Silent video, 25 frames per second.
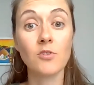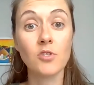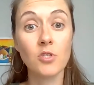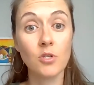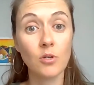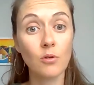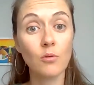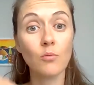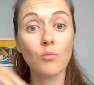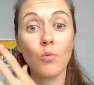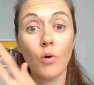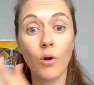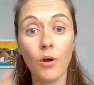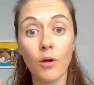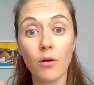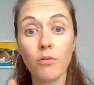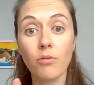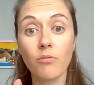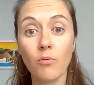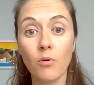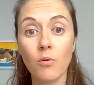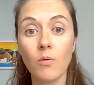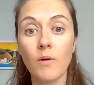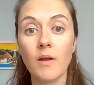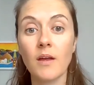to
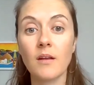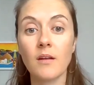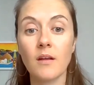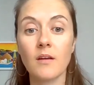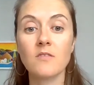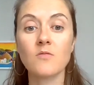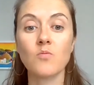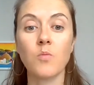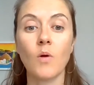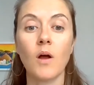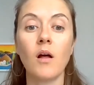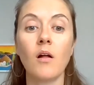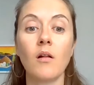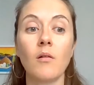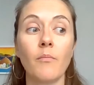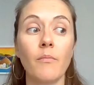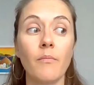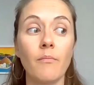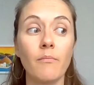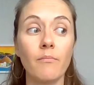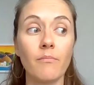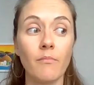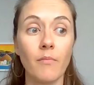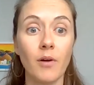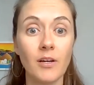work through it as
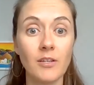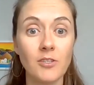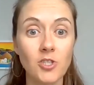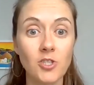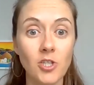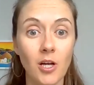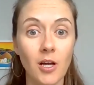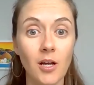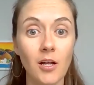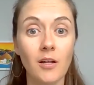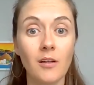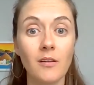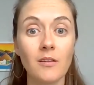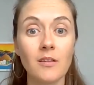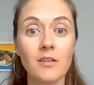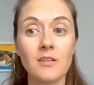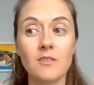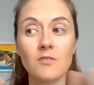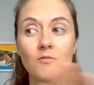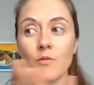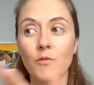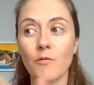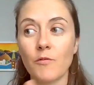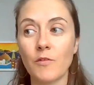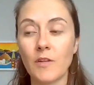well. My child
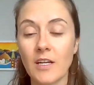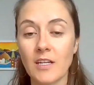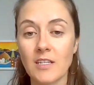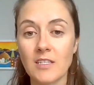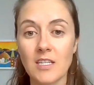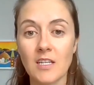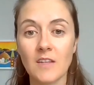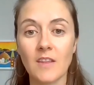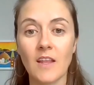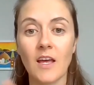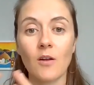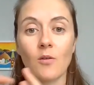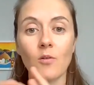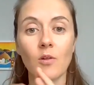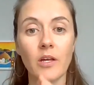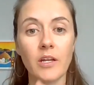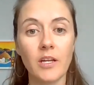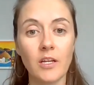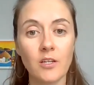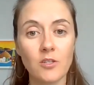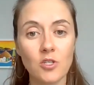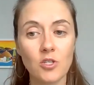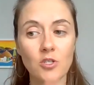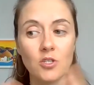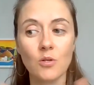is reflecting that. All I
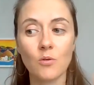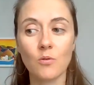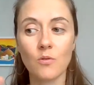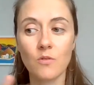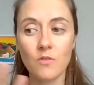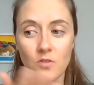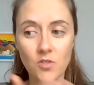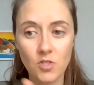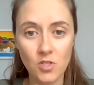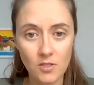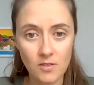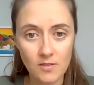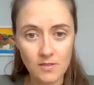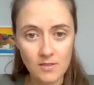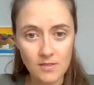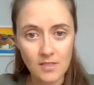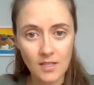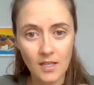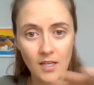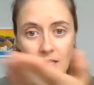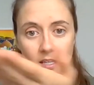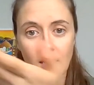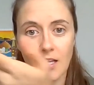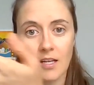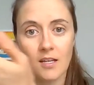need to do is just
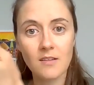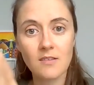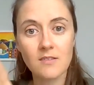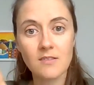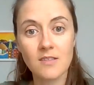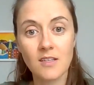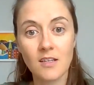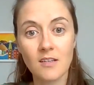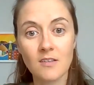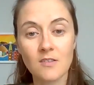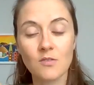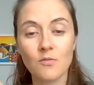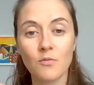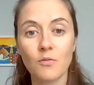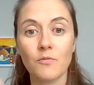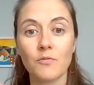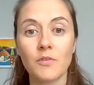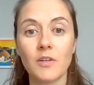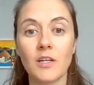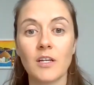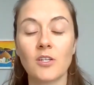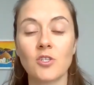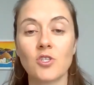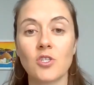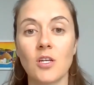say, yes, there's the
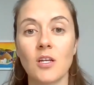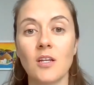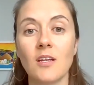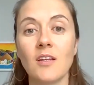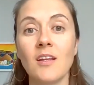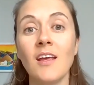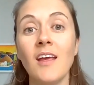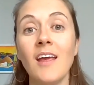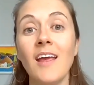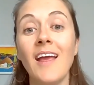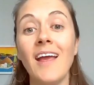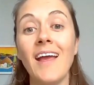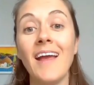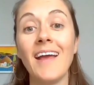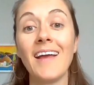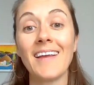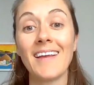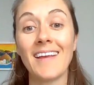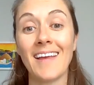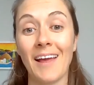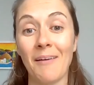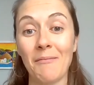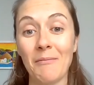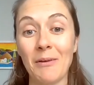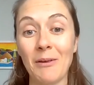reflection
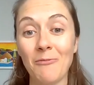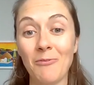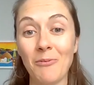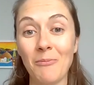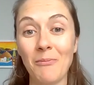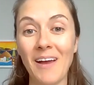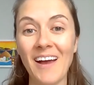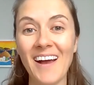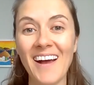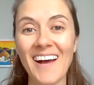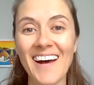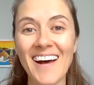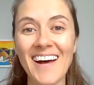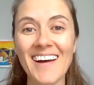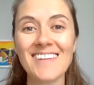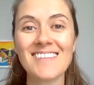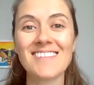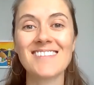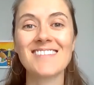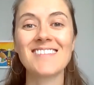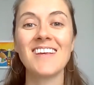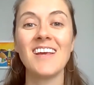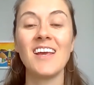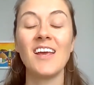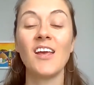coming from our
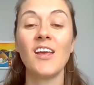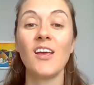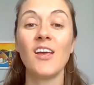hearts,